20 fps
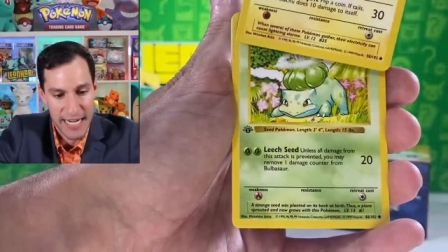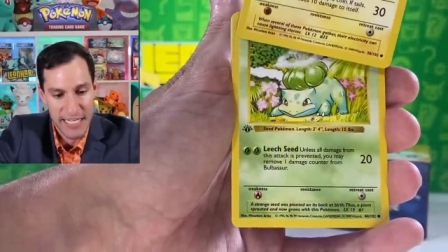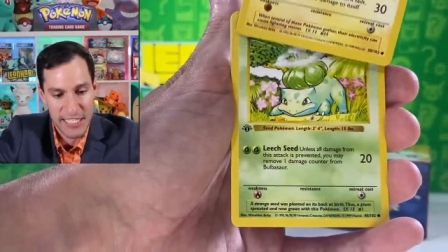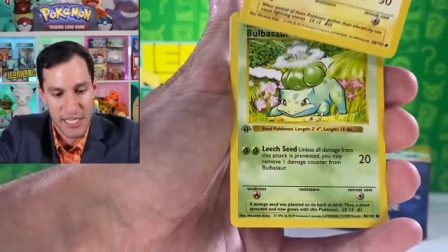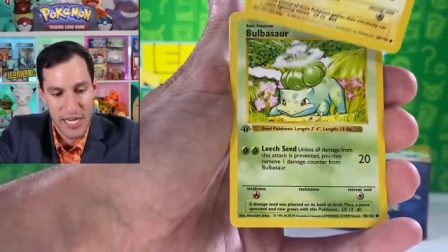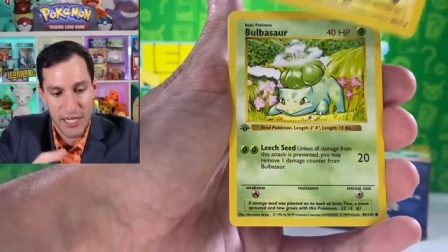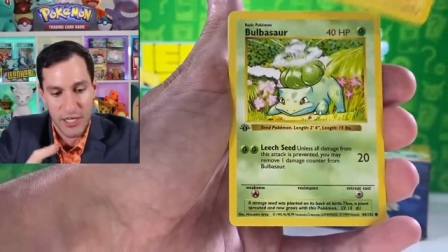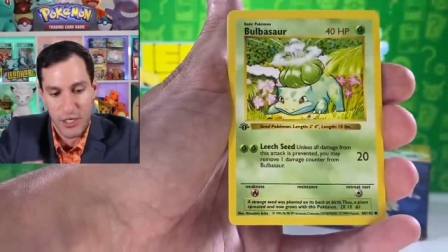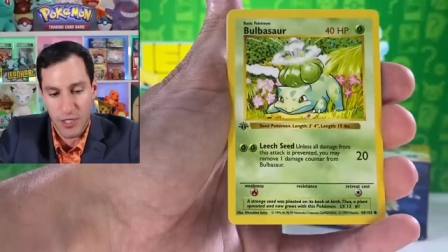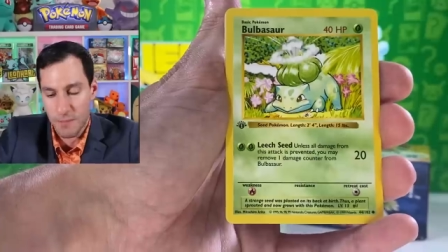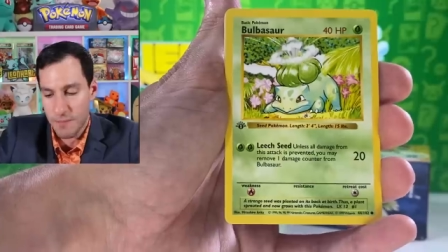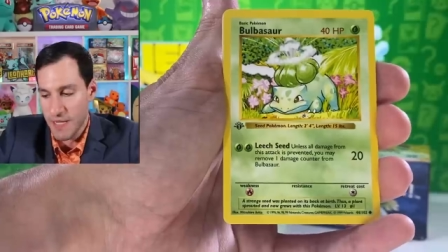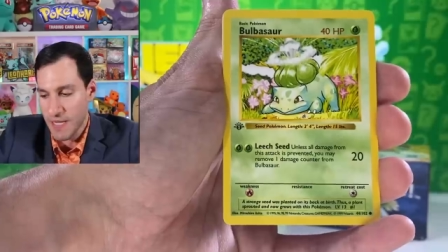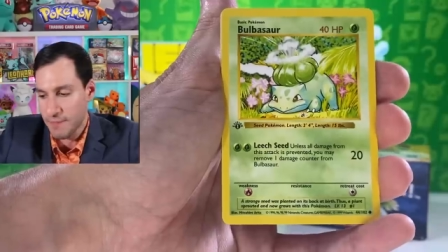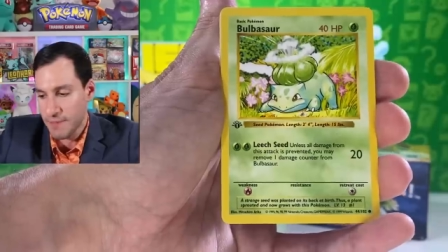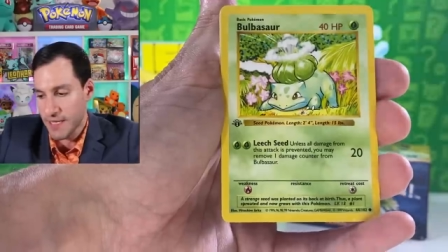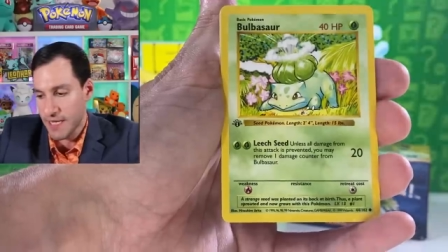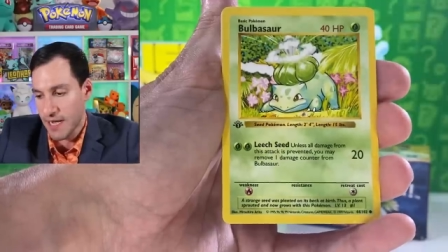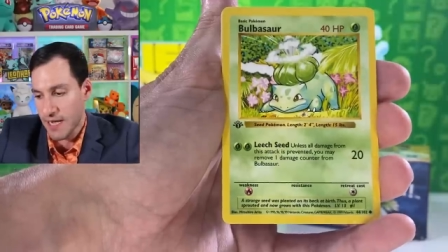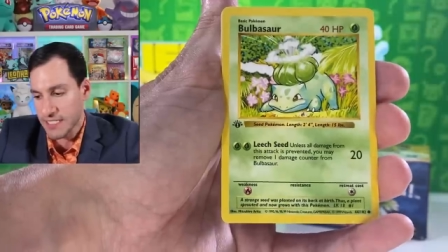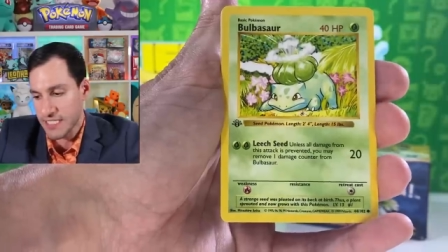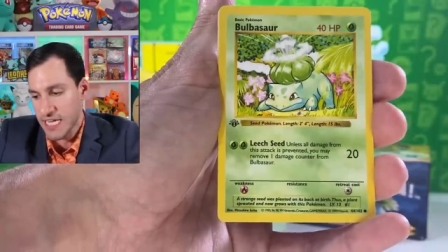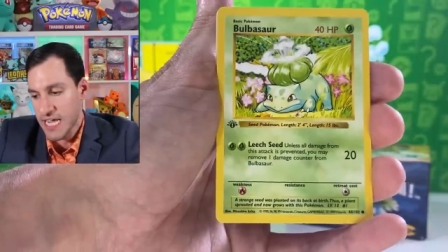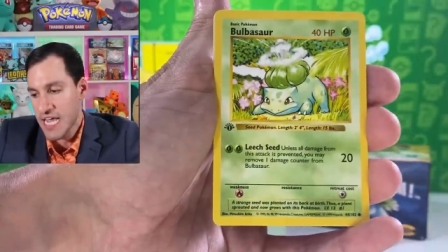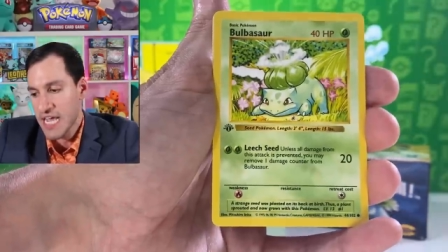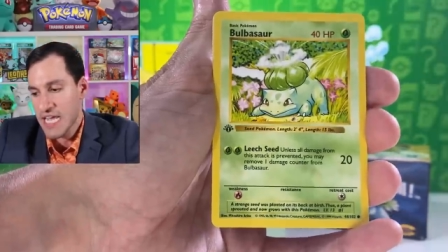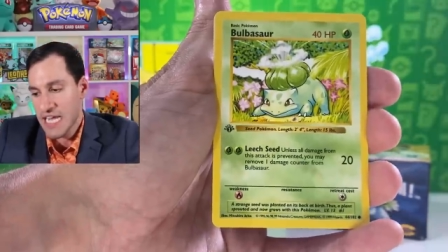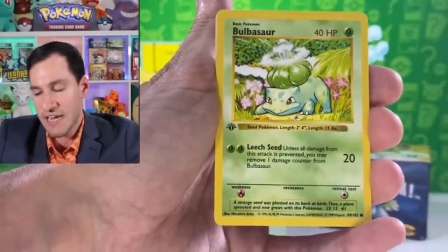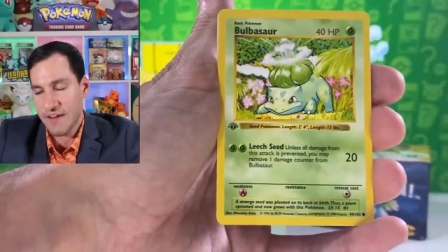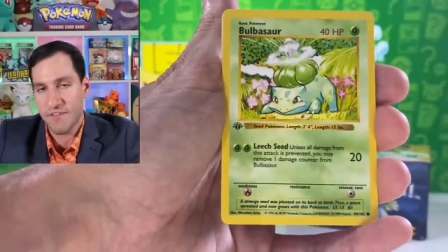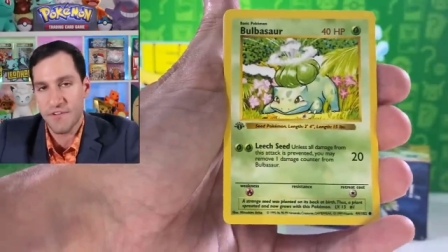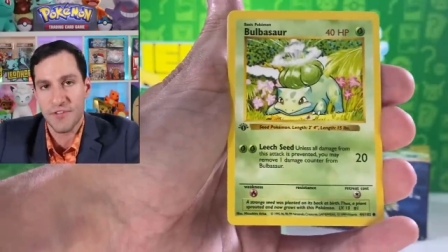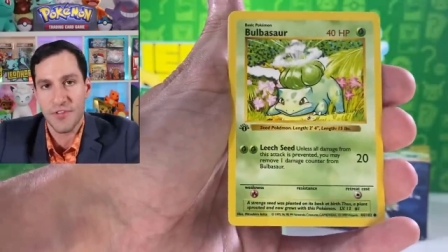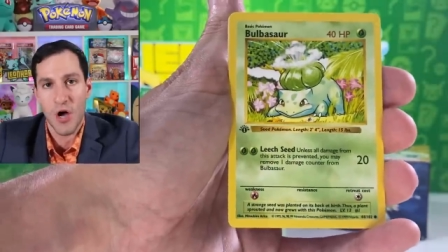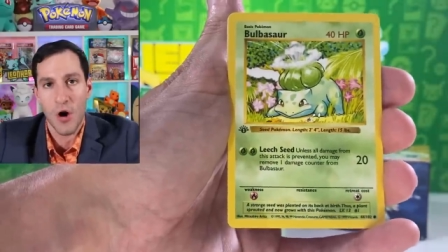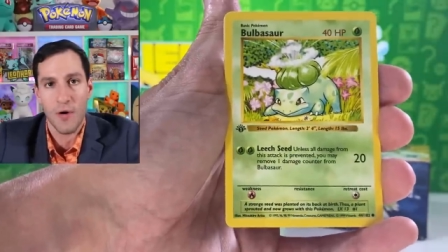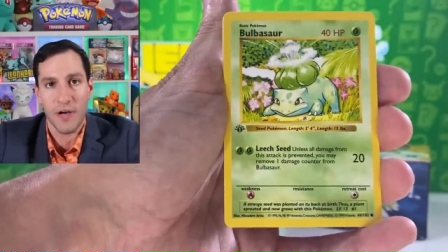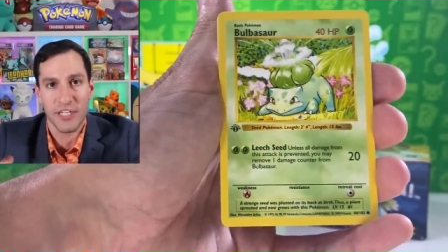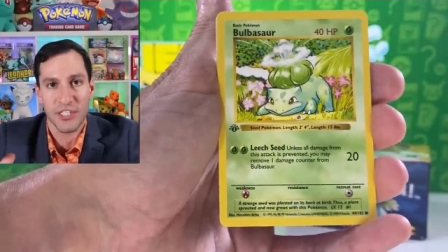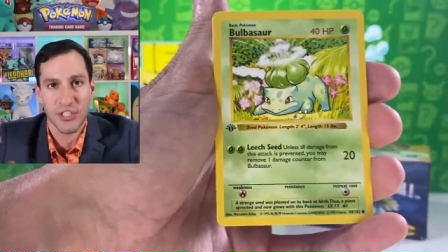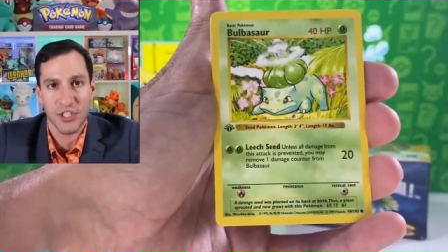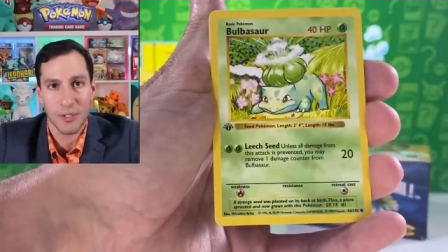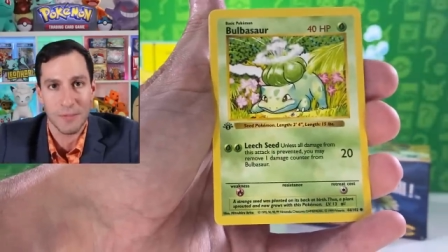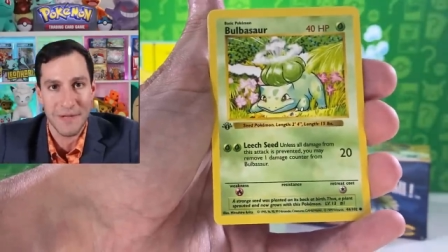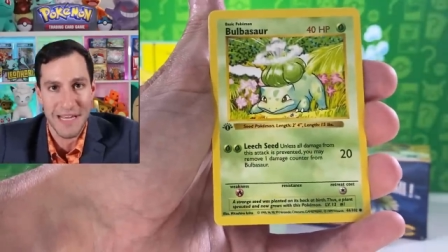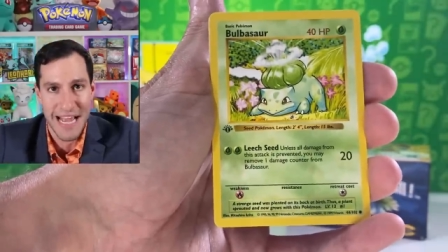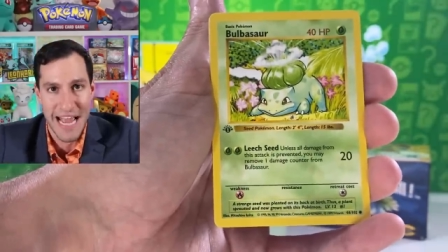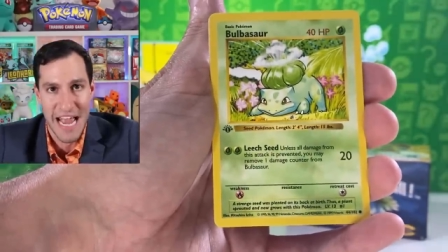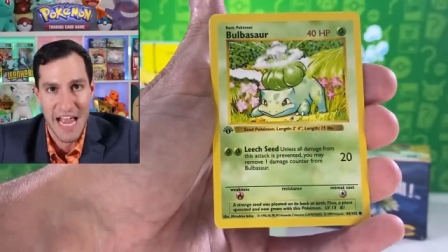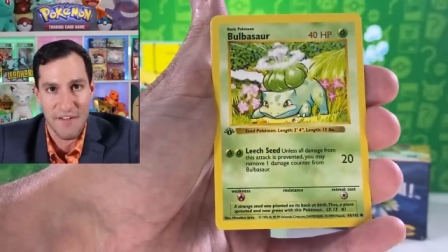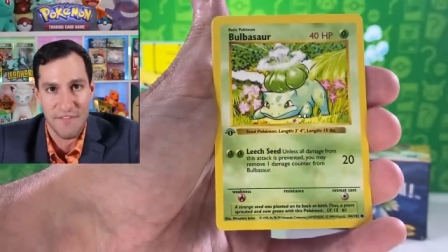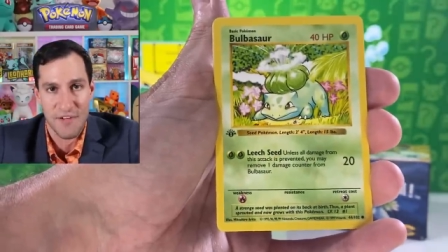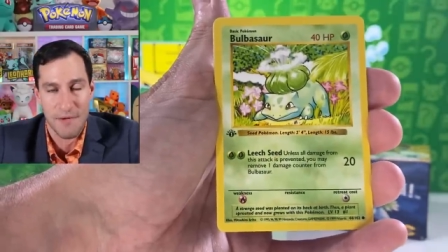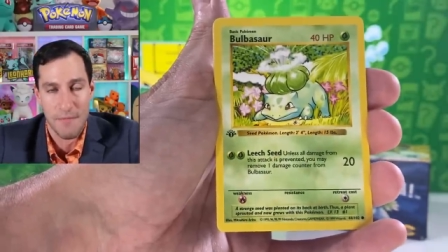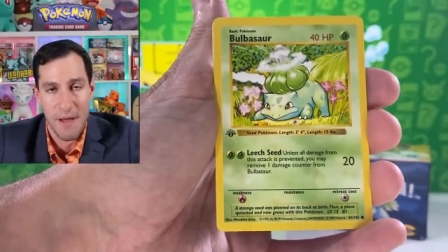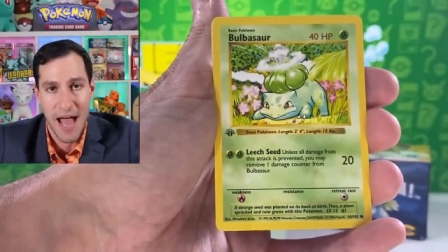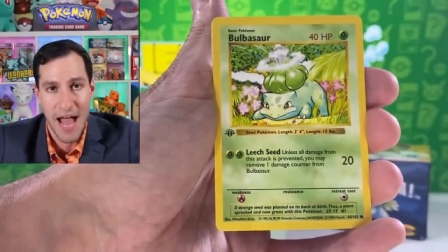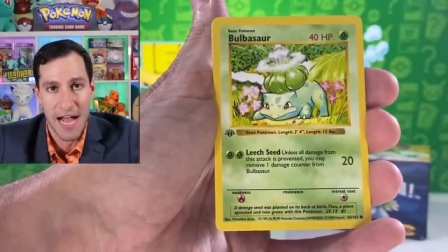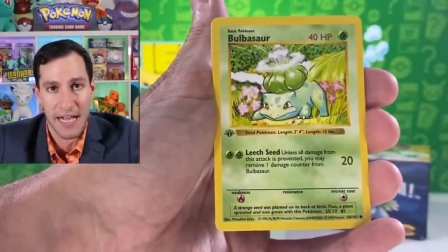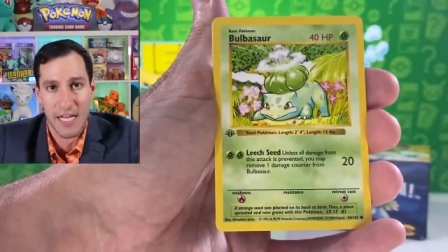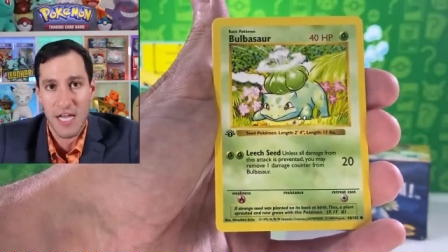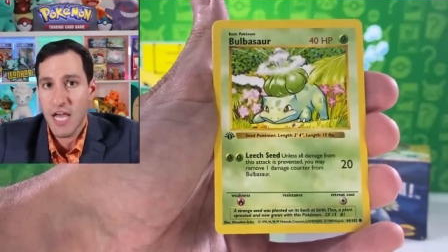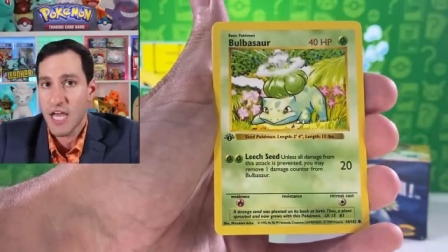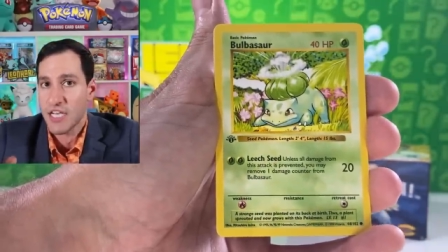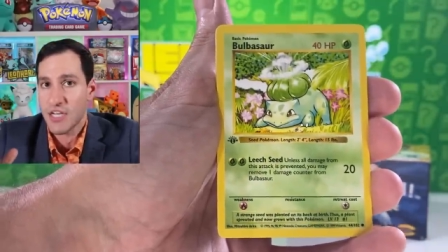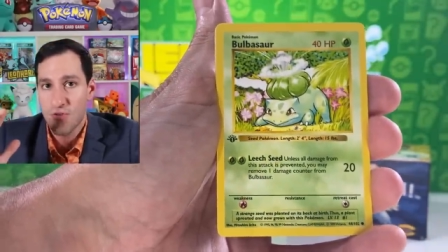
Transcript: And I say could be because even though it should be a heavy pack,